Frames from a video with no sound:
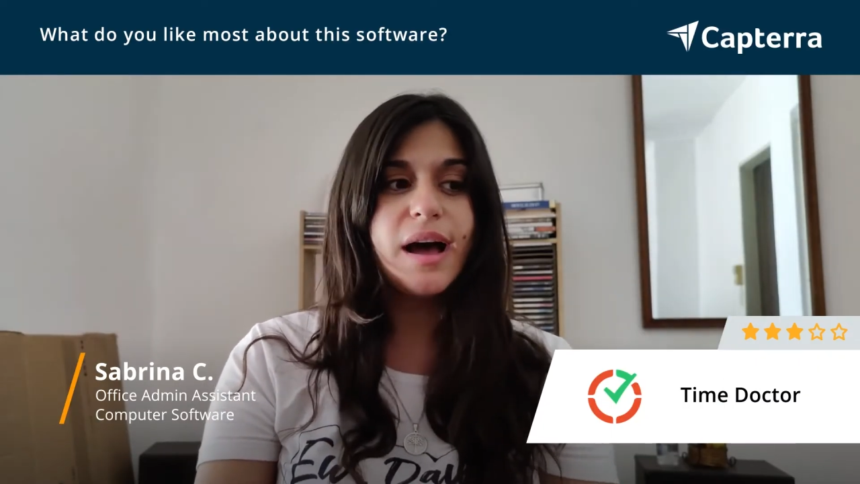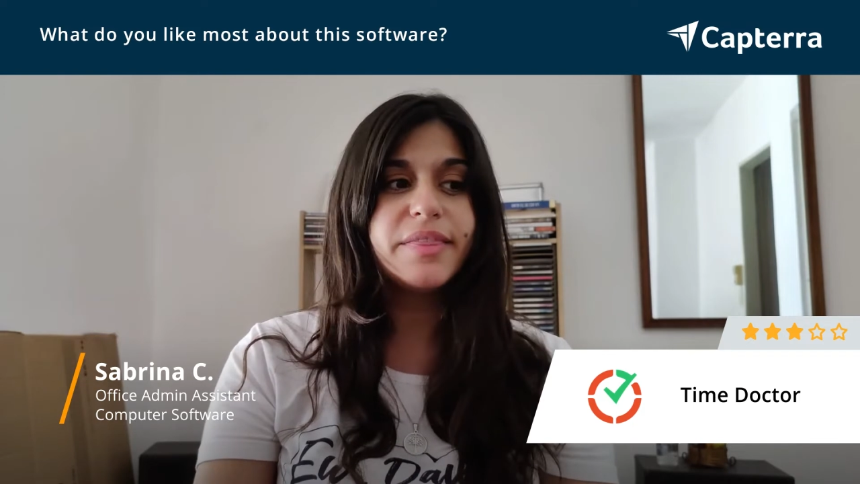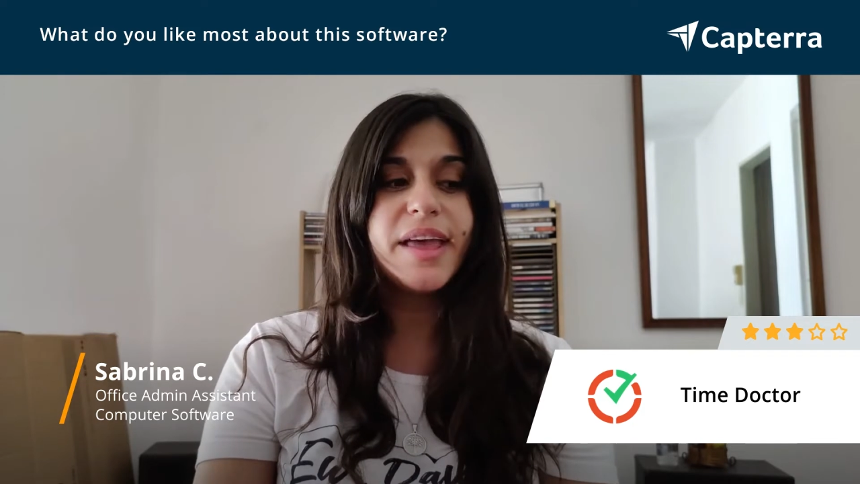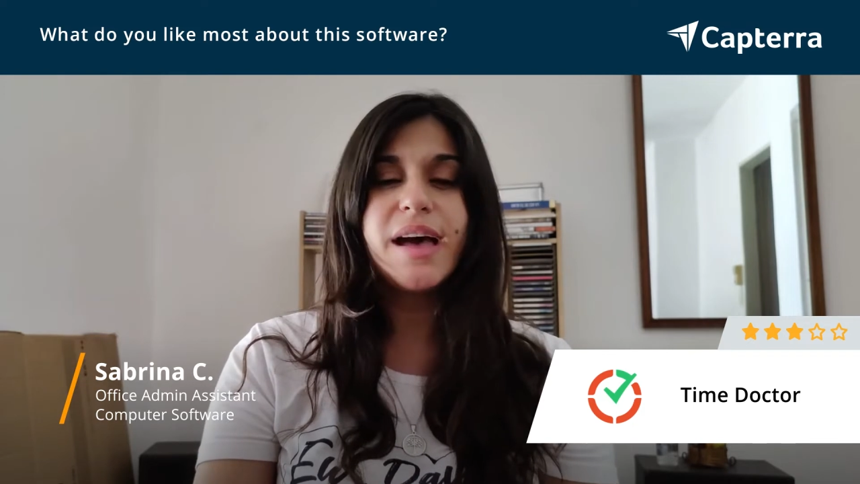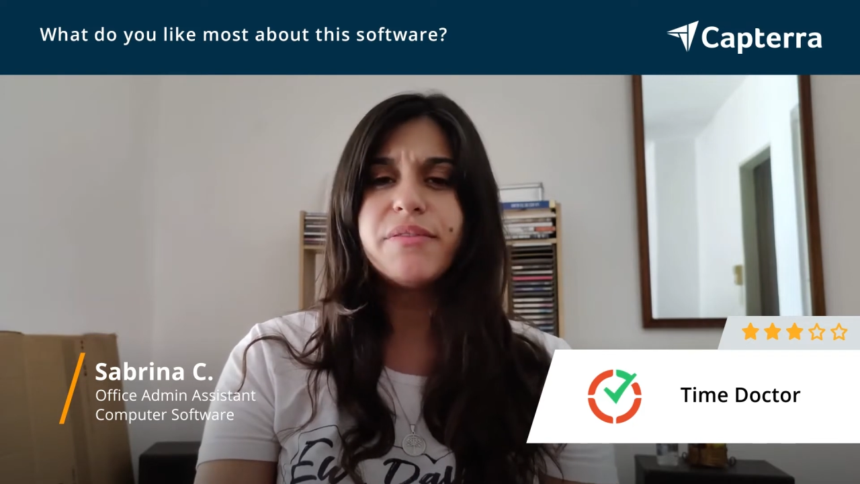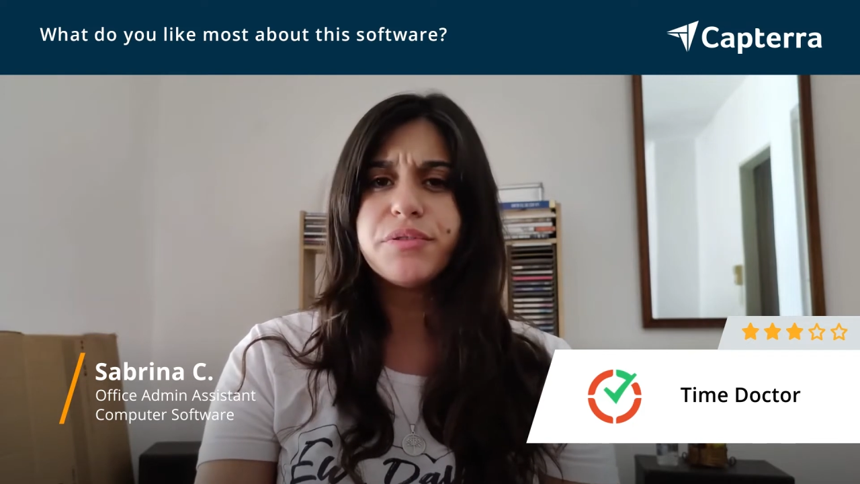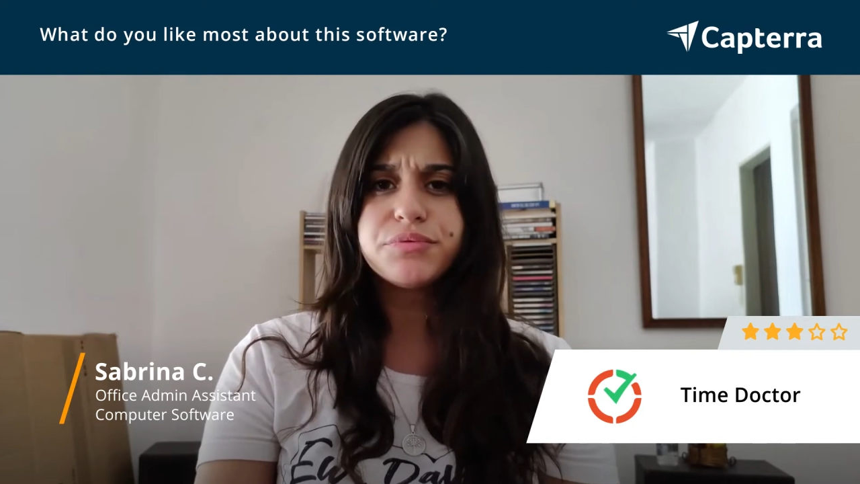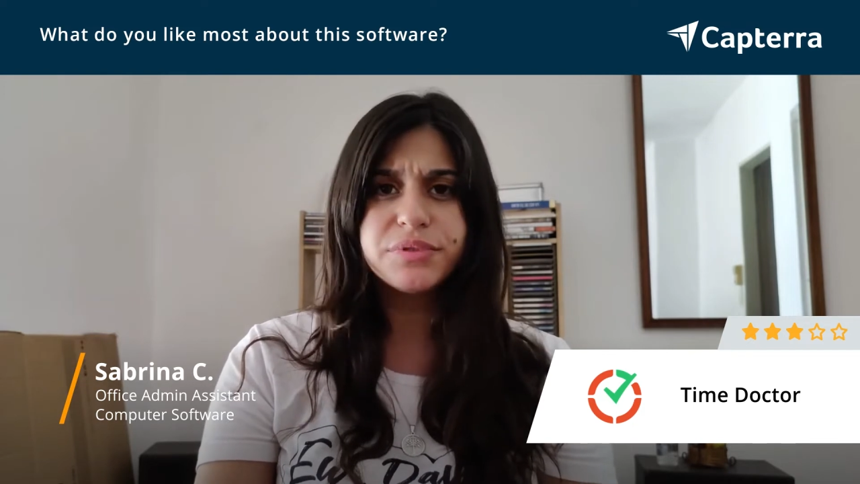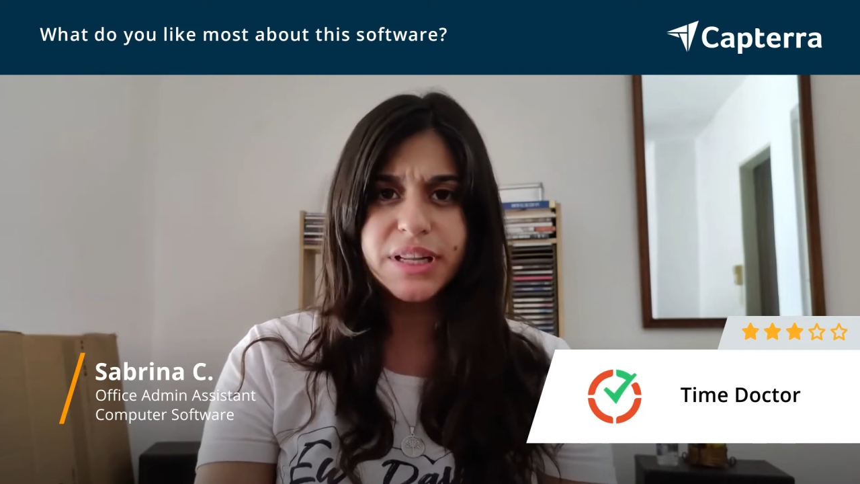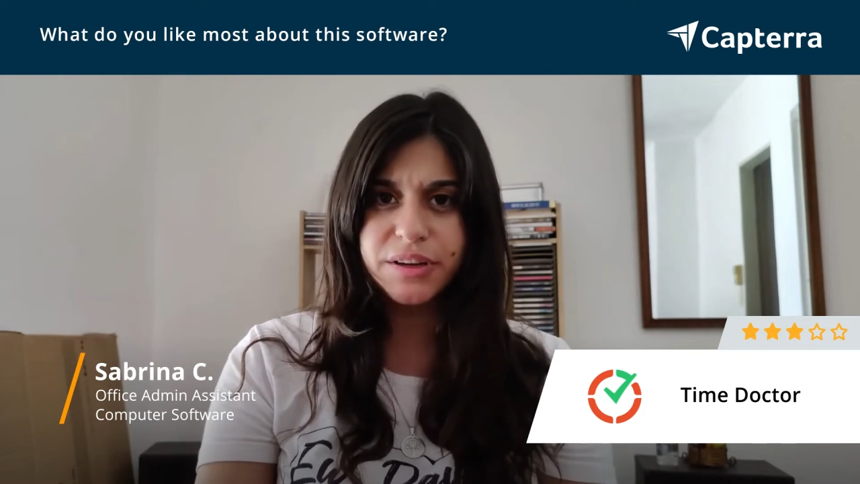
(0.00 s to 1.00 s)
They have a
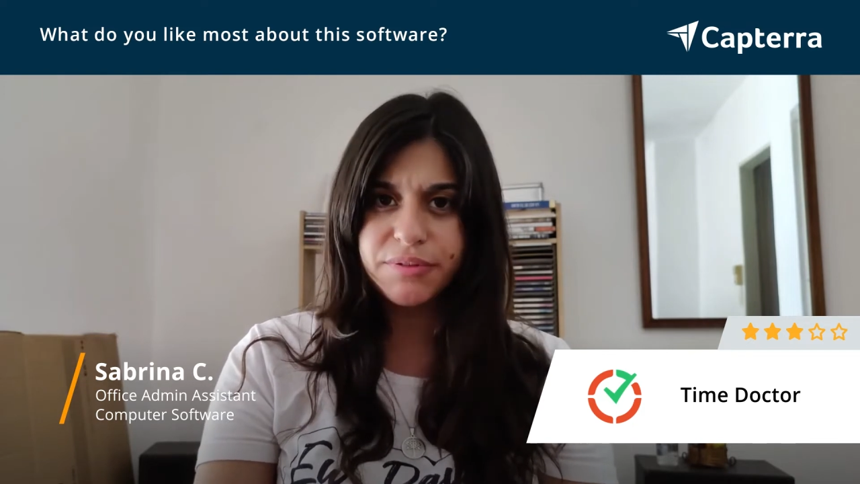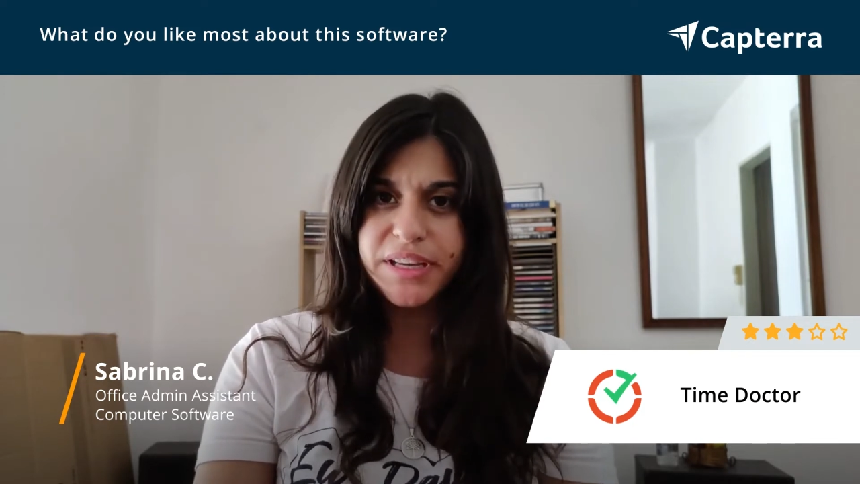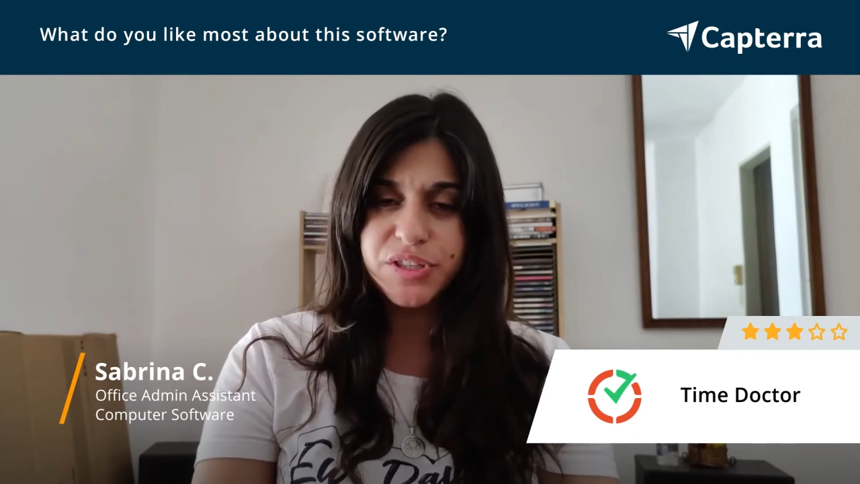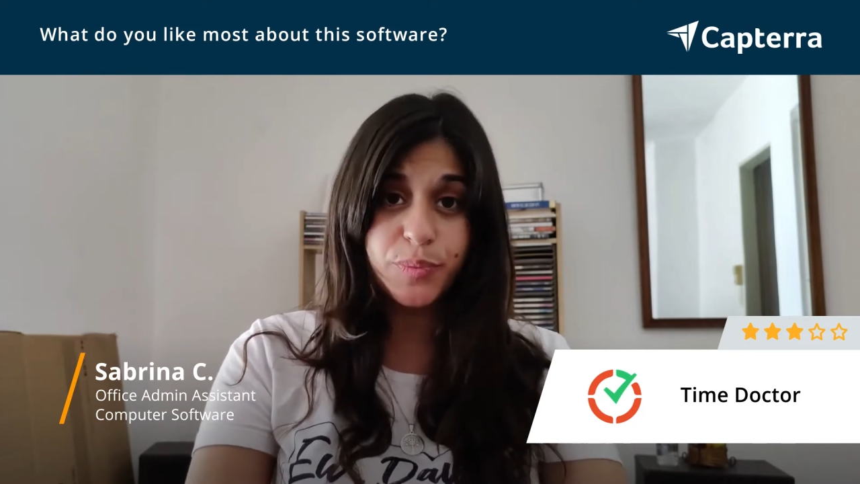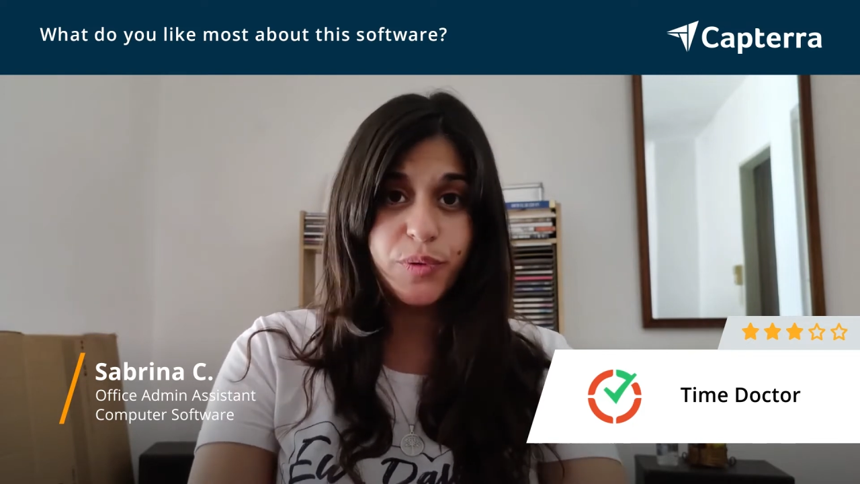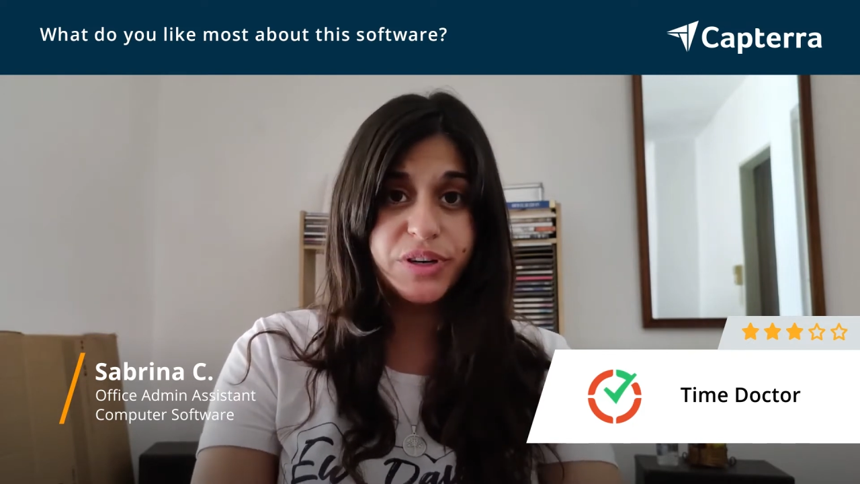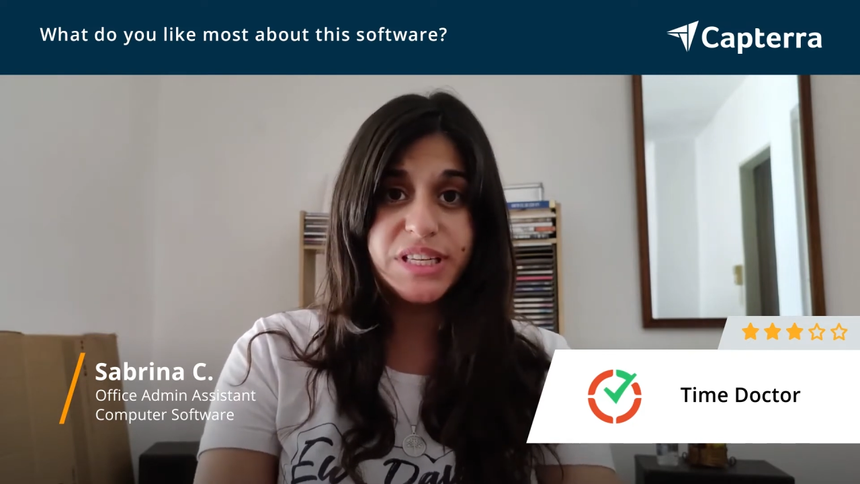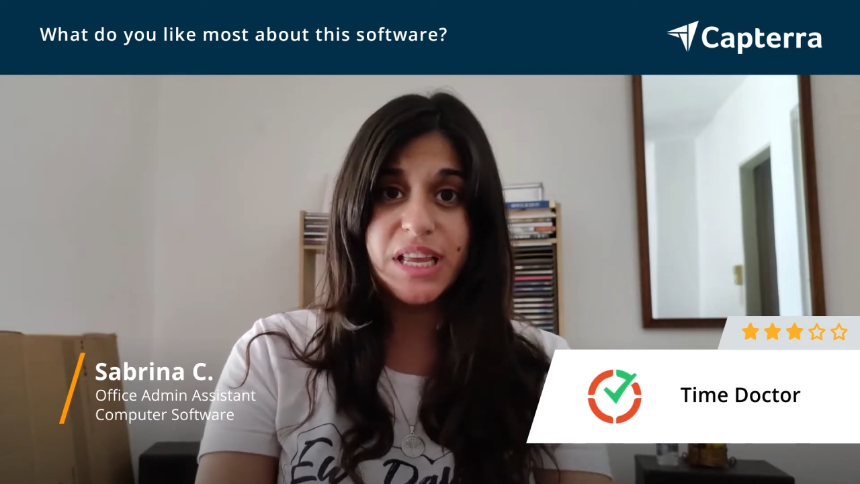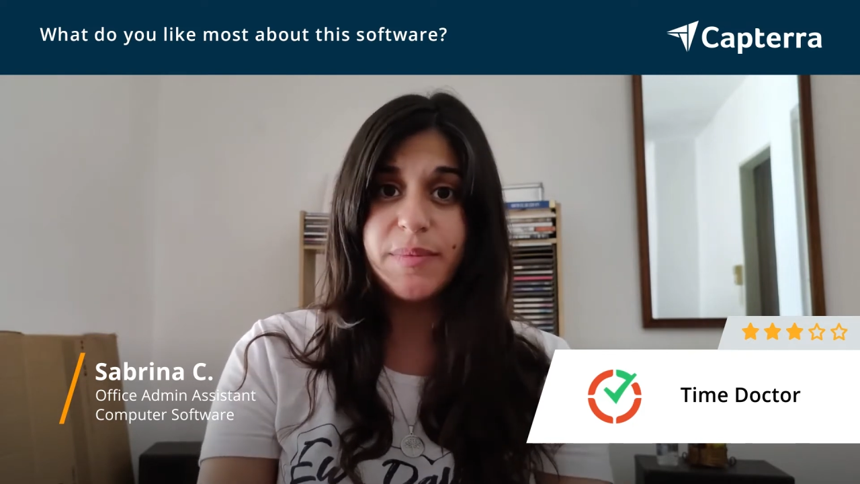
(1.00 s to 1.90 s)
really great support team.